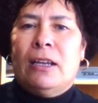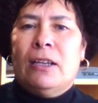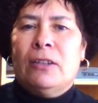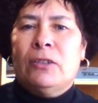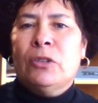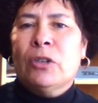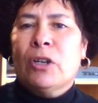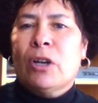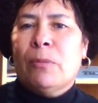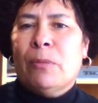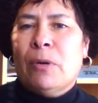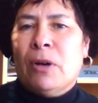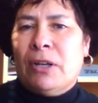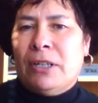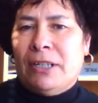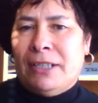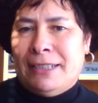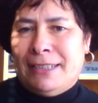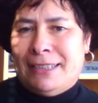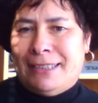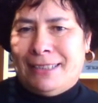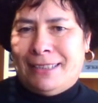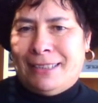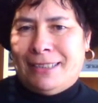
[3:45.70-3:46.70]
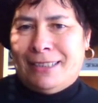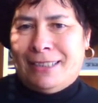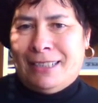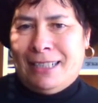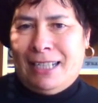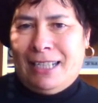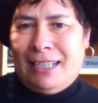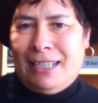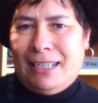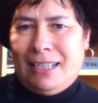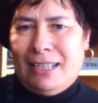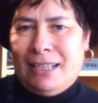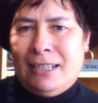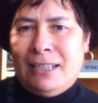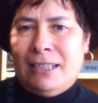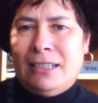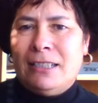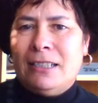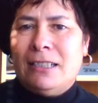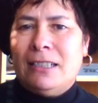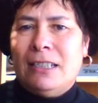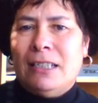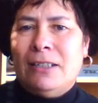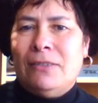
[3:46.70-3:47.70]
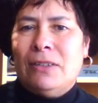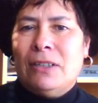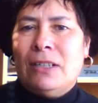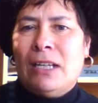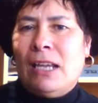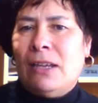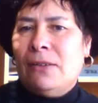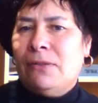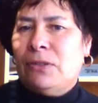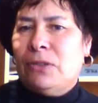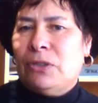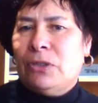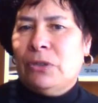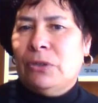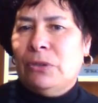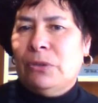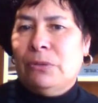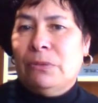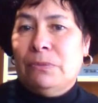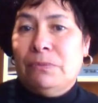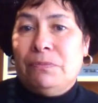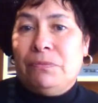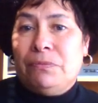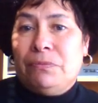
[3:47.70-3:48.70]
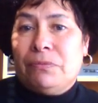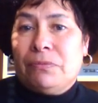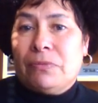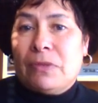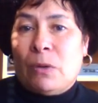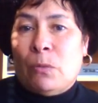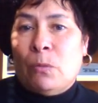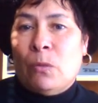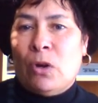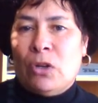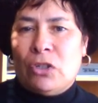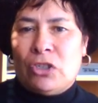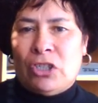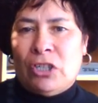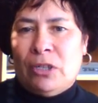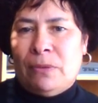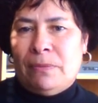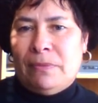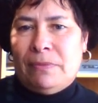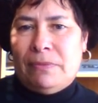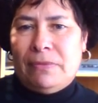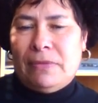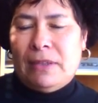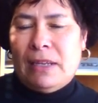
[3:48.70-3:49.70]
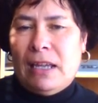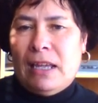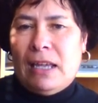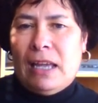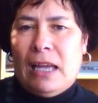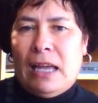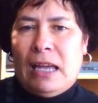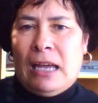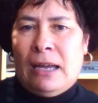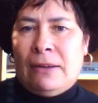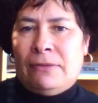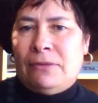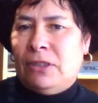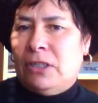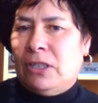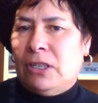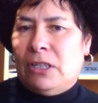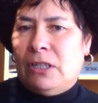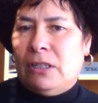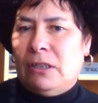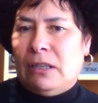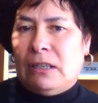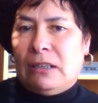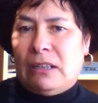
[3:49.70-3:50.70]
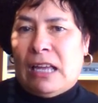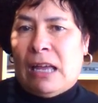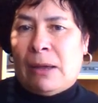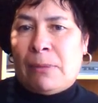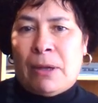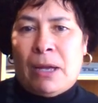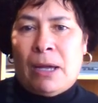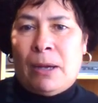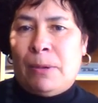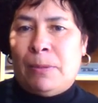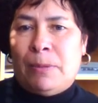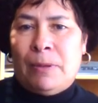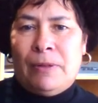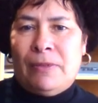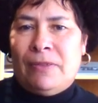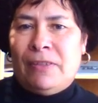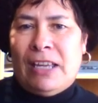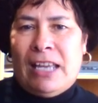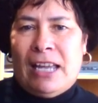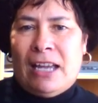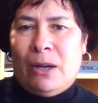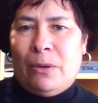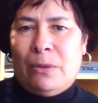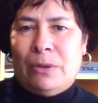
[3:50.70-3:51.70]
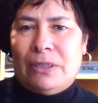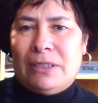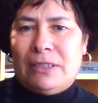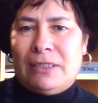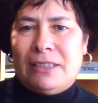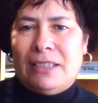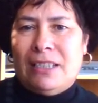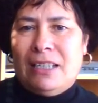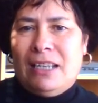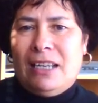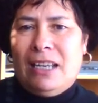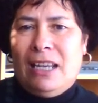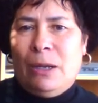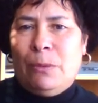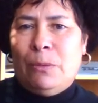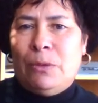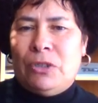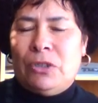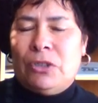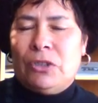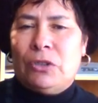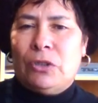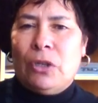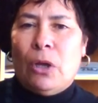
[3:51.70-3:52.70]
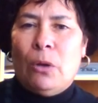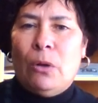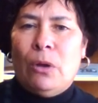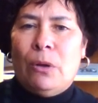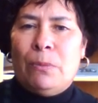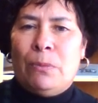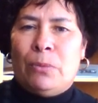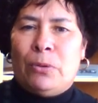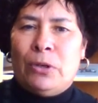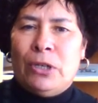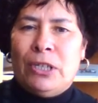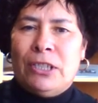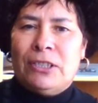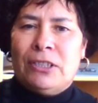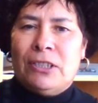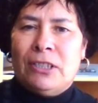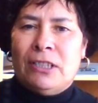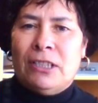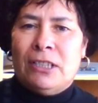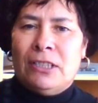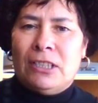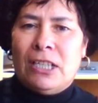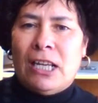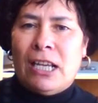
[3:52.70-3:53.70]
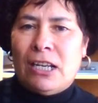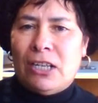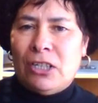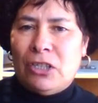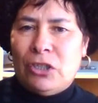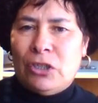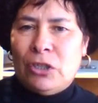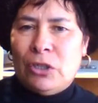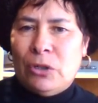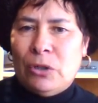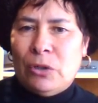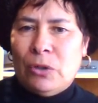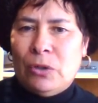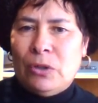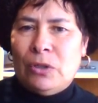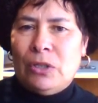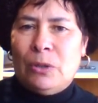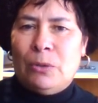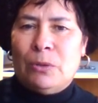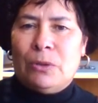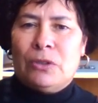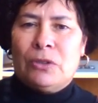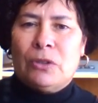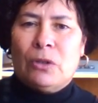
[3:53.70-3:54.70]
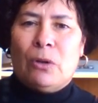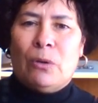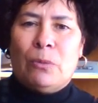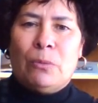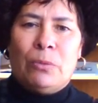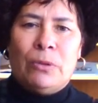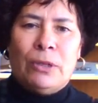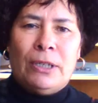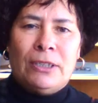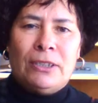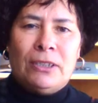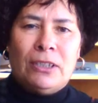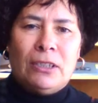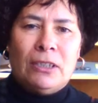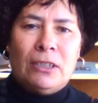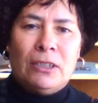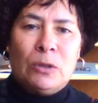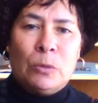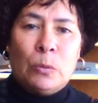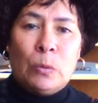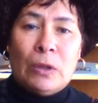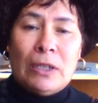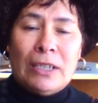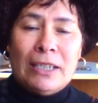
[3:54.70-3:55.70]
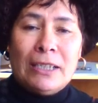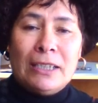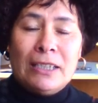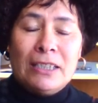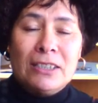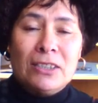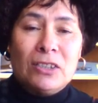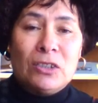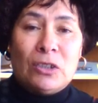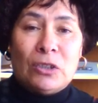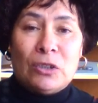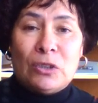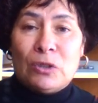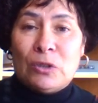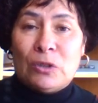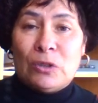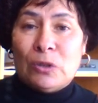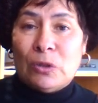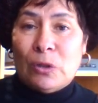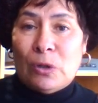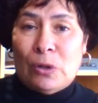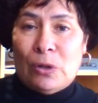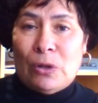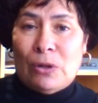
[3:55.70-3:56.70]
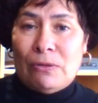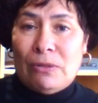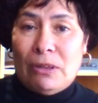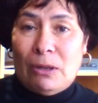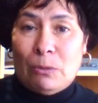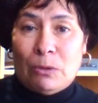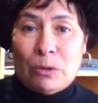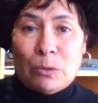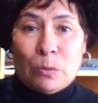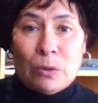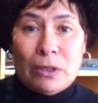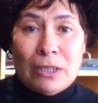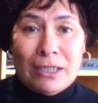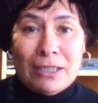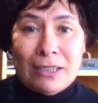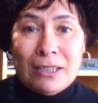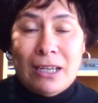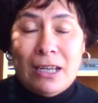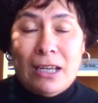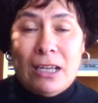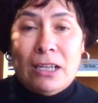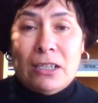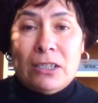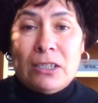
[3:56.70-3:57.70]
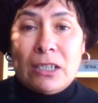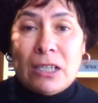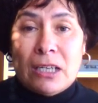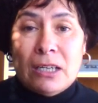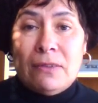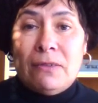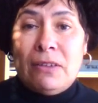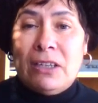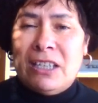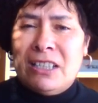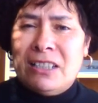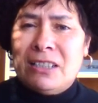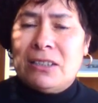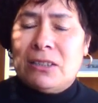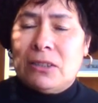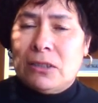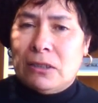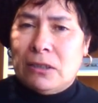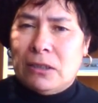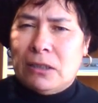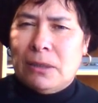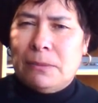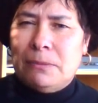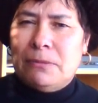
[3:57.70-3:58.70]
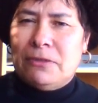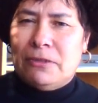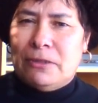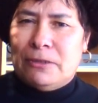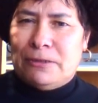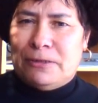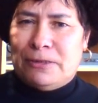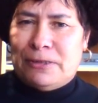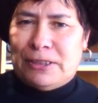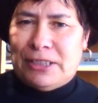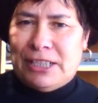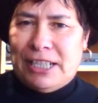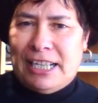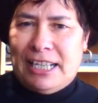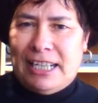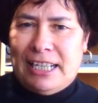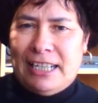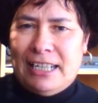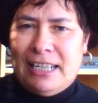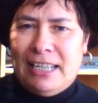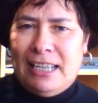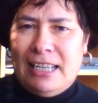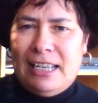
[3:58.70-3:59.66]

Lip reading: took him on instantly, and he didn't even have to watch him. After a couple of hours, he was just so impressed in his attitude, he was so impressed in his willingness to serve, he was willing to give his time for free.